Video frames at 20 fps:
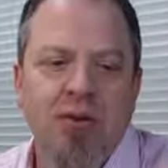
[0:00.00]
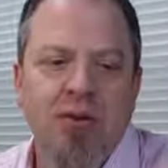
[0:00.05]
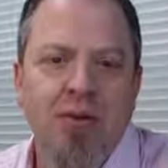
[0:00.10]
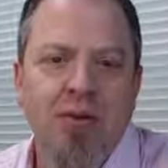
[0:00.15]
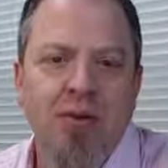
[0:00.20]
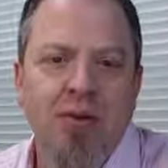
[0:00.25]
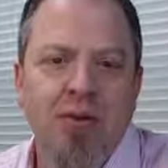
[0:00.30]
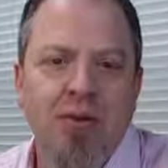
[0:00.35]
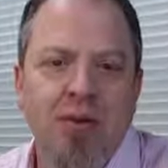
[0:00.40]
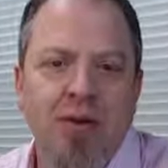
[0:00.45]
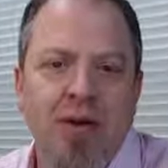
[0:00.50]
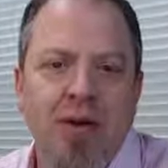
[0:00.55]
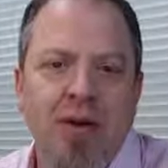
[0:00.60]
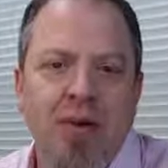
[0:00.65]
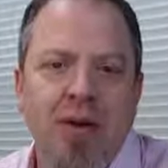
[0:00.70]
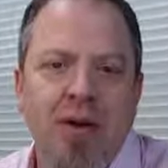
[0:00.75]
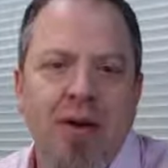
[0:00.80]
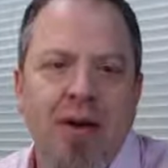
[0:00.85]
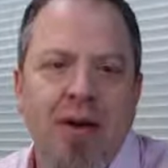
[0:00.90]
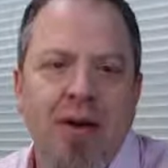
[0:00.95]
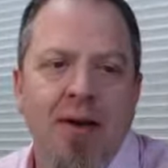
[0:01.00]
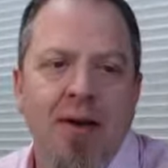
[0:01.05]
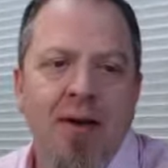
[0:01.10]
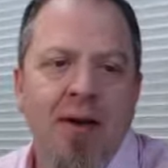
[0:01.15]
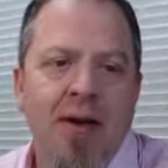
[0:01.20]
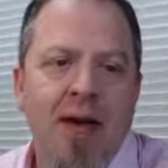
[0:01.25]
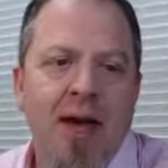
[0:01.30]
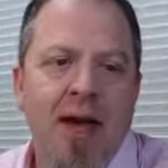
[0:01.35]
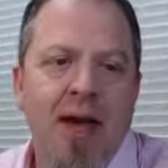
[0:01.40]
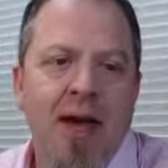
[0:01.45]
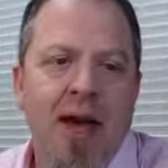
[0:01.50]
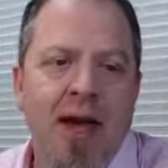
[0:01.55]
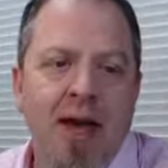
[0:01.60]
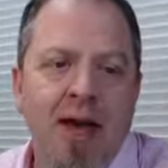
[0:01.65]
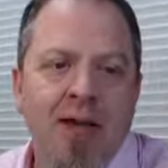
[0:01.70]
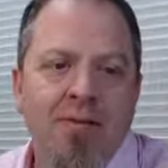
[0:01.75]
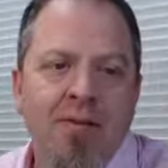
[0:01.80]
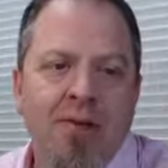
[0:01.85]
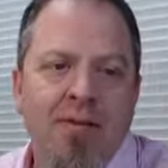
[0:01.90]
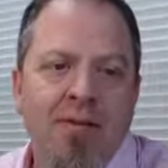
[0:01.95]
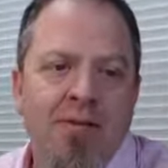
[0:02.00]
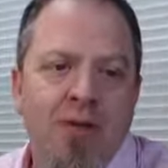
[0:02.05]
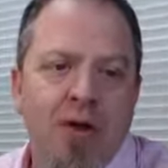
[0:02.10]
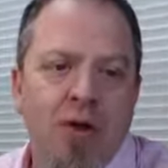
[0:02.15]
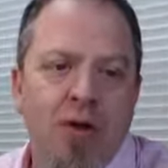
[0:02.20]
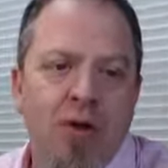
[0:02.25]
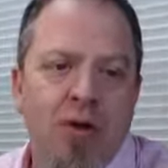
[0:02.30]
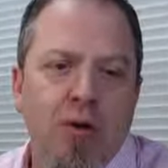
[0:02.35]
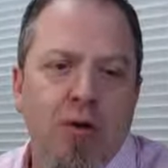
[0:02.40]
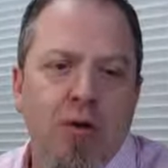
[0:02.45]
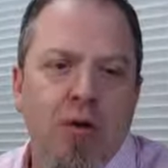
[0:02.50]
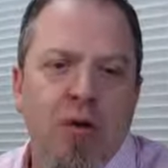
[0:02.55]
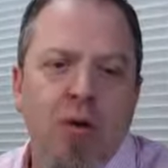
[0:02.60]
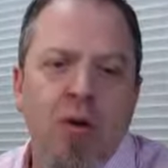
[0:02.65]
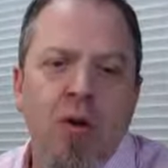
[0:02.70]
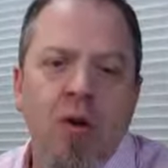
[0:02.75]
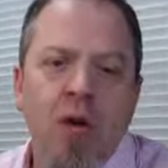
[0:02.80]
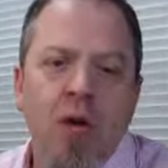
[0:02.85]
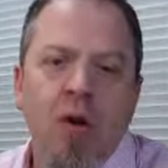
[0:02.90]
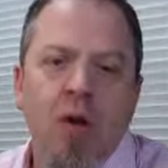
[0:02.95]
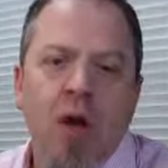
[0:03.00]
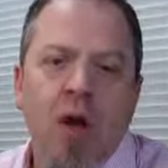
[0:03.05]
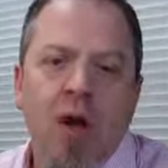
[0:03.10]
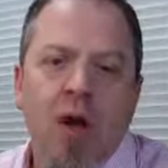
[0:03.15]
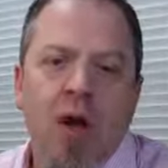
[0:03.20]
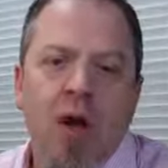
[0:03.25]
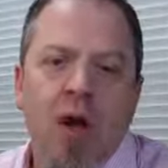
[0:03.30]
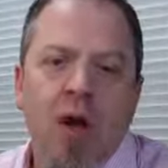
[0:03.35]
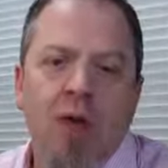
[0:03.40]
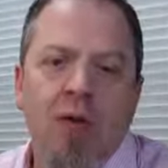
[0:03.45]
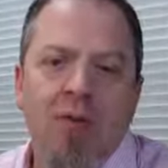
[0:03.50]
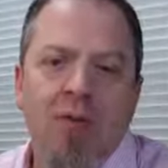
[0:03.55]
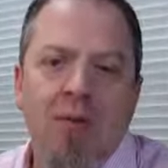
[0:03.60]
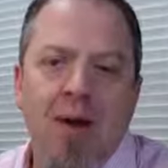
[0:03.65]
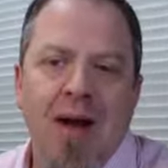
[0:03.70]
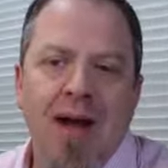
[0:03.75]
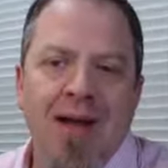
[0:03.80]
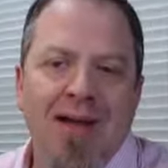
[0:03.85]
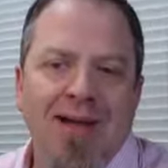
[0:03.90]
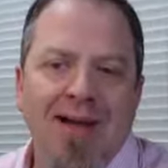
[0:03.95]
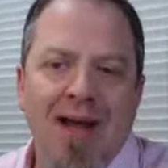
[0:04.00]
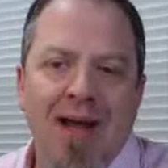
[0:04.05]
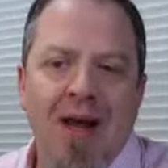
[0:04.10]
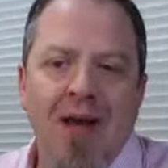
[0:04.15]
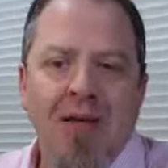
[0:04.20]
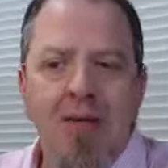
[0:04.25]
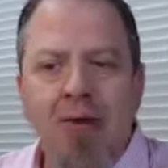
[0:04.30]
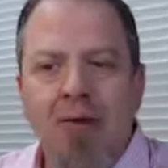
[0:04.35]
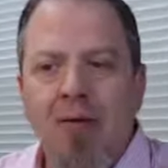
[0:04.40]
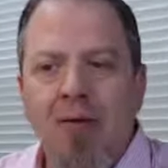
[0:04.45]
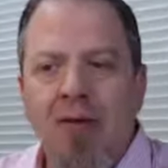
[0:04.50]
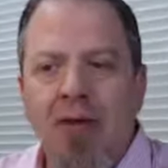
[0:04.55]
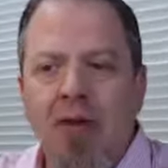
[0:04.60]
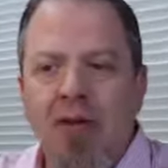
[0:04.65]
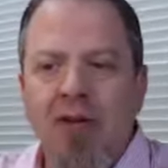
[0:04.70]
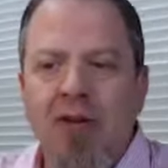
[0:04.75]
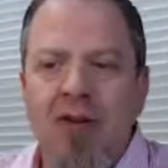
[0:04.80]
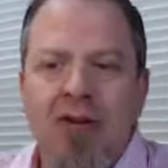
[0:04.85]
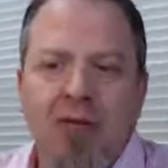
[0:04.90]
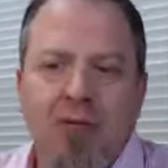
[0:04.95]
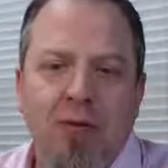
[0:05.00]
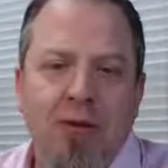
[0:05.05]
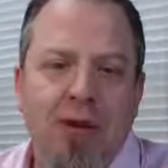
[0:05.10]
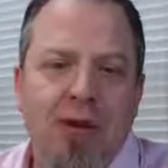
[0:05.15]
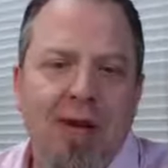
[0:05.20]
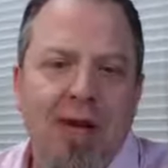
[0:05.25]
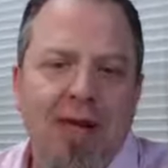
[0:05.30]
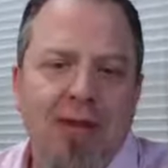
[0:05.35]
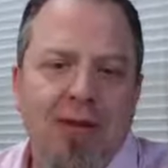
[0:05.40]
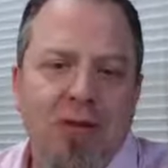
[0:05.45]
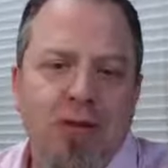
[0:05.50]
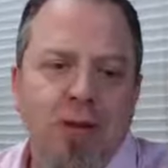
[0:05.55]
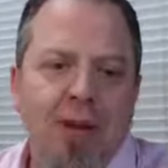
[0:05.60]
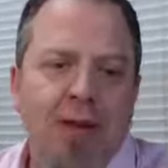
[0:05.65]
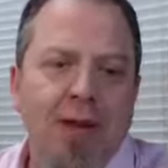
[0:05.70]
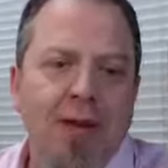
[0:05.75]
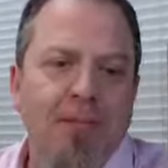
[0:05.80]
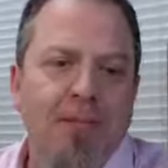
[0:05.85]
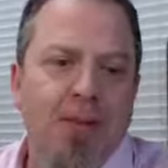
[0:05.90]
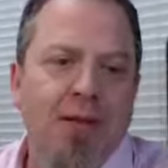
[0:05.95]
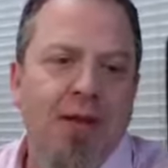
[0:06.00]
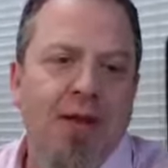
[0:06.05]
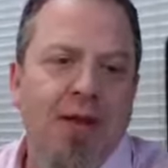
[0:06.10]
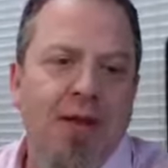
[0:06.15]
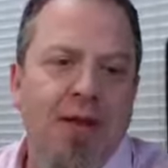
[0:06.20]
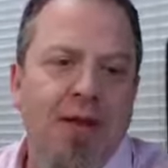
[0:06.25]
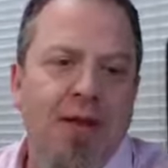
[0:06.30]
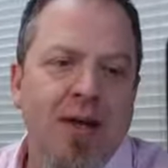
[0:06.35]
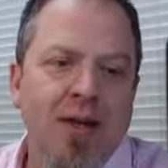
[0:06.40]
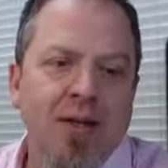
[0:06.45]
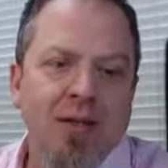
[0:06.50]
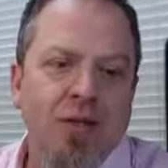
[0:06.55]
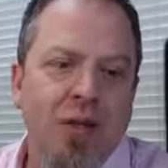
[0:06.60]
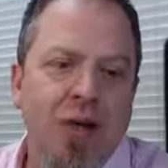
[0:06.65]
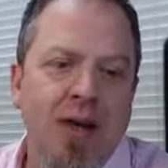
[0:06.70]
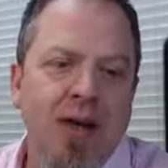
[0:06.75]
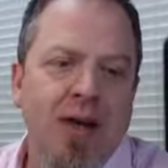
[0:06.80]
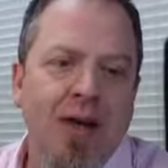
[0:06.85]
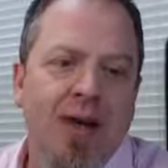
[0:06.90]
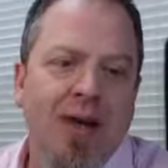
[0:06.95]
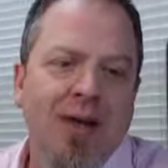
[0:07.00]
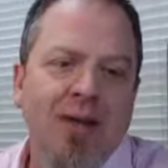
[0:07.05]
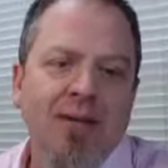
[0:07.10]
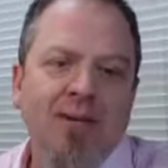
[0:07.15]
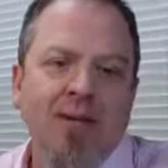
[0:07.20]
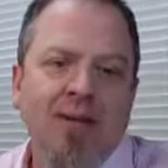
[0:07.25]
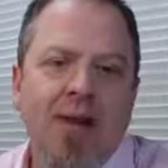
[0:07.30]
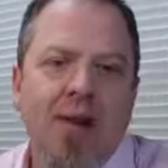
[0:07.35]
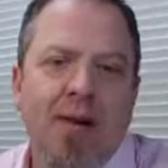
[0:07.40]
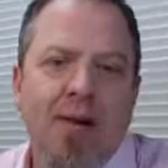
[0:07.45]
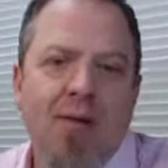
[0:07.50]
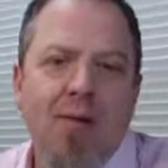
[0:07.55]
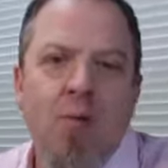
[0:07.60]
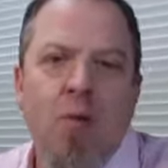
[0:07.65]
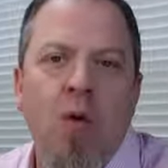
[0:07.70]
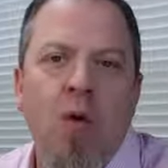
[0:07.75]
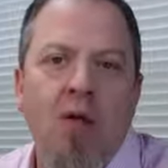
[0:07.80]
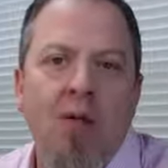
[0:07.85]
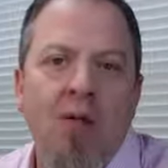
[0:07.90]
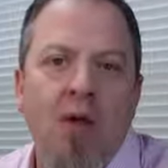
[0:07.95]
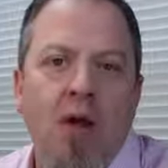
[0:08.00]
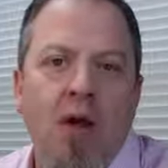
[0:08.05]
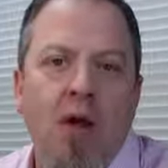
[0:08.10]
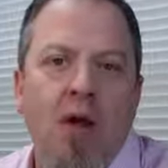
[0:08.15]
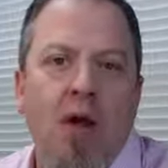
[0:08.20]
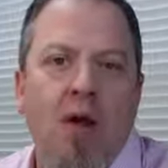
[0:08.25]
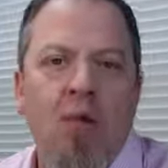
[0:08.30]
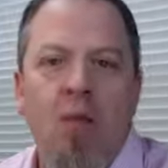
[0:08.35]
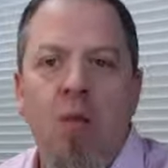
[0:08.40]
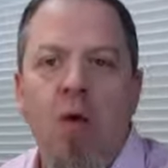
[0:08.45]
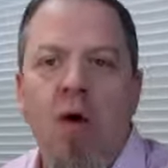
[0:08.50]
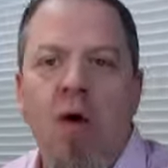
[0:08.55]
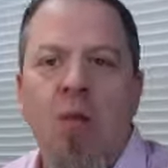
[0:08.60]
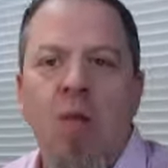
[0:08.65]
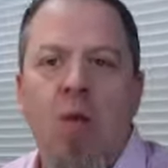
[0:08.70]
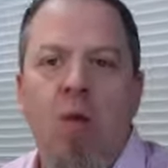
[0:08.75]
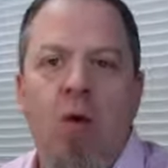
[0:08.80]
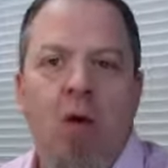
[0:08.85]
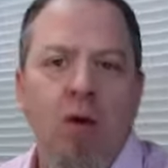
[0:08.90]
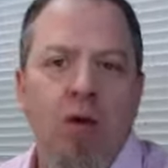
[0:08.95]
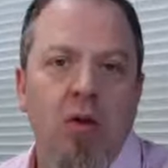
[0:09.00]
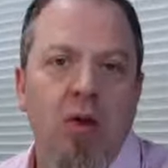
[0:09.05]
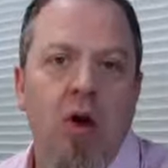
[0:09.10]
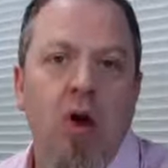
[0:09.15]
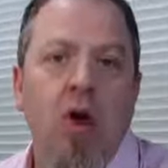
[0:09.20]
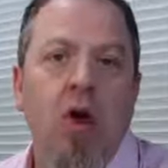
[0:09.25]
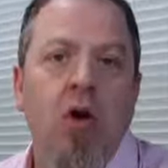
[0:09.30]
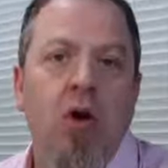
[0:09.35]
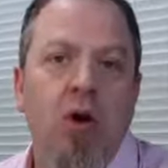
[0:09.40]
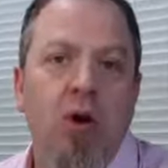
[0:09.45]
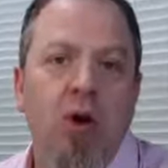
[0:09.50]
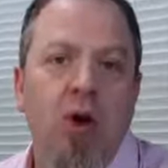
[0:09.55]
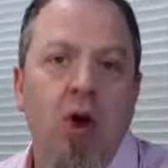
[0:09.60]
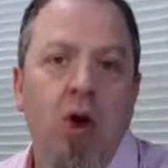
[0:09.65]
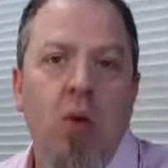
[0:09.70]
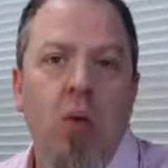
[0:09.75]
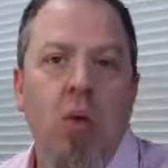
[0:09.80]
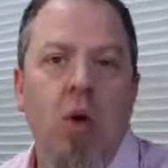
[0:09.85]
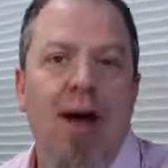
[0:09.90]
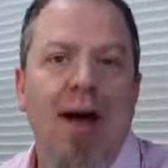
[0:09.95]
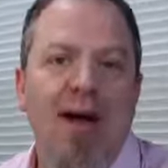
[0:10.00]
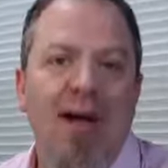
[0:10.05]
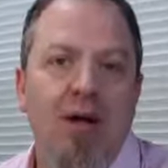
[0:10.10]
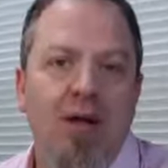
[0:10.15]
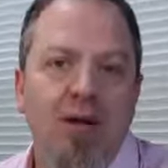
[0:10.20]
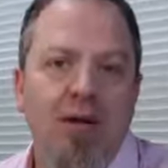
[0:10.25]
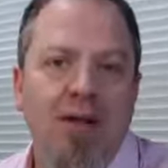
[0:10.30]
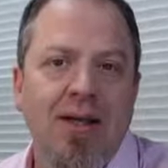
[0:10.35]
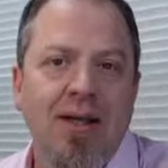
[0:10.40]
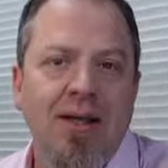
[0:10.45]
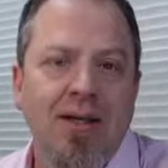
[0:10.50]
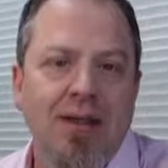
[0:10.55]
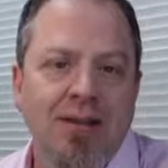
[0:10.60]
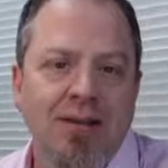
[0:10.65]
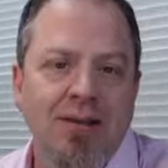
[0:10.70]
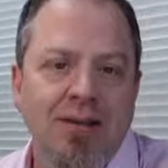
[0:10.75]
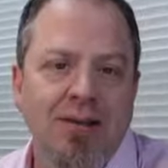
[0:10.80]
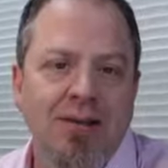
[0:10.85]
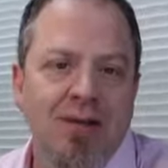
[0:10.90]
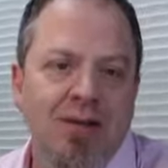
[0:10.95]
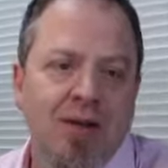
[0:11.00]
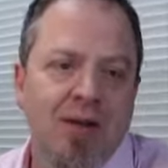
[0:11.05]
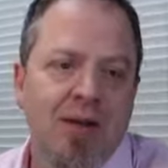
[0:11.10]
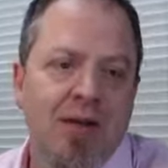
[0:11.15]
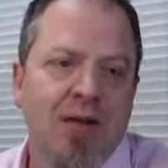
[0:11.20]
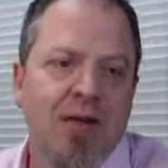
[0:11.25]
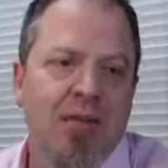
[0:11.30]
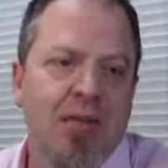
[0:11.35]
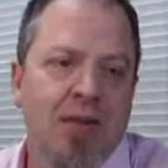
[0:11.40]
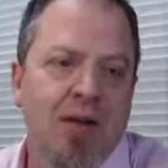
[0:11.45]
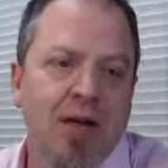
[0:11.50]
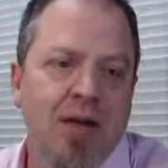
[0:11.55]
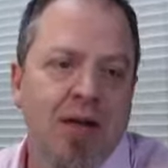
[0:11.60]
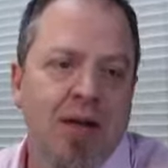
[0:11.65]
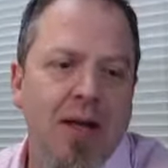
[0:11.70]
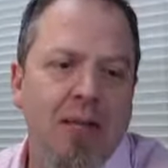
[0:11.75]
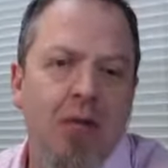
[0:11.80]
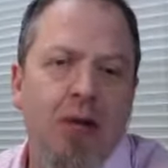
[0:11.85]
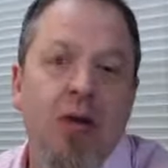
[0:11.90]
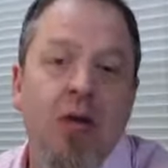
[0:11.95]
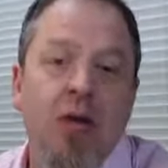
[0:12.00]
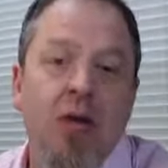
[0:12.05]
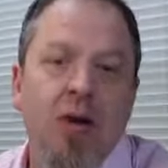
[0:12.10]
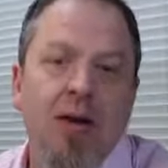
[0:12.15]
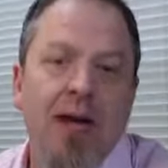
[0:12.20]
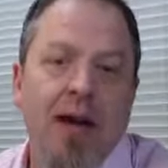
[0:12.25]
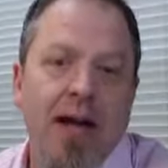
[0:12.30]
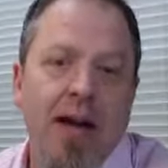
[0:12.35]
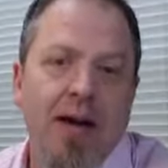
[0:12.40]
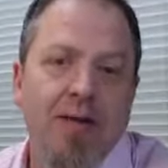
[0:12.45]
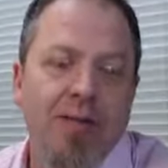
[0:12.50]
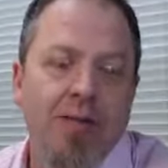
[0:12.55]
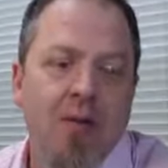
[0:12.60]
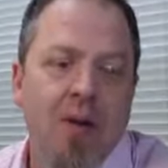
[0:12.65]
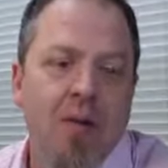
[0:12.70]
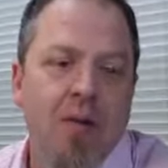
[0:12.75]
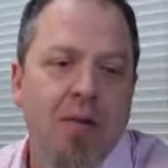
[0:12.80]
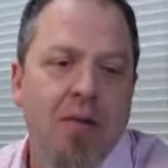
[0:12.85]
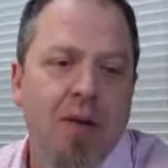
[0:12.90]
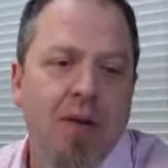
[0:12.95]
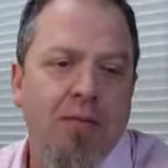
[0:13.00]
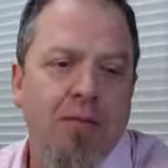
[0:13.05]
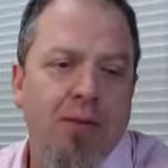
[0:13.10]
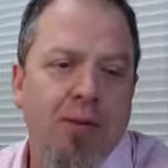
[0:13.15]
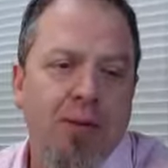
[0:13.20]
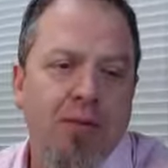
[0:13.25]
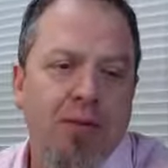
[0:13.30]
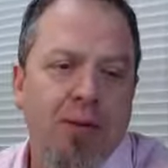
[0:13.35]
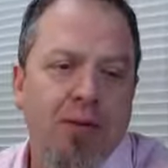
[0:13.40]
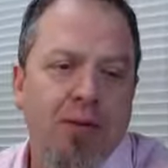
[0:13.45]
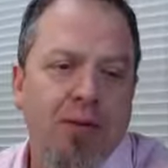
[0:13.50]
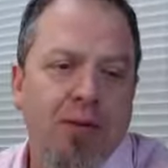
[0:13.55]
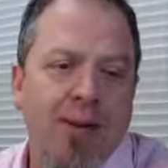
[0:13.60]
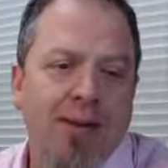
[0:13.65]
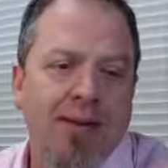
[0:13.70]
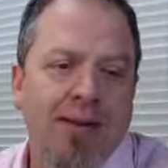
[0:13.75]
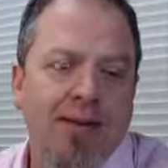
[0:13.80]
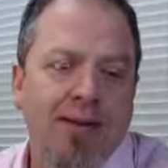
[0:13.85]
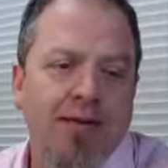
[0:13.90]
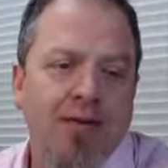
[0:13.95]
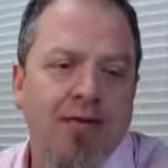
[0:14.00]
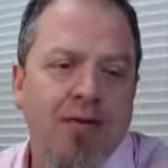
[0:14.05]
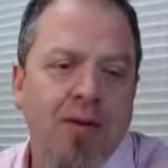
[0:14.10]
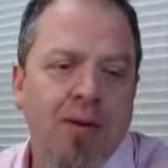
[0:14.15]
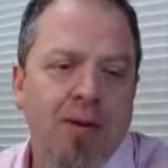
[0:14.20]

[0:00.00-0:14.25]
to be able to have a view of my account, not only just for the last week, but then as well as more of a wider lens, being able to look at it from a monthly perspective.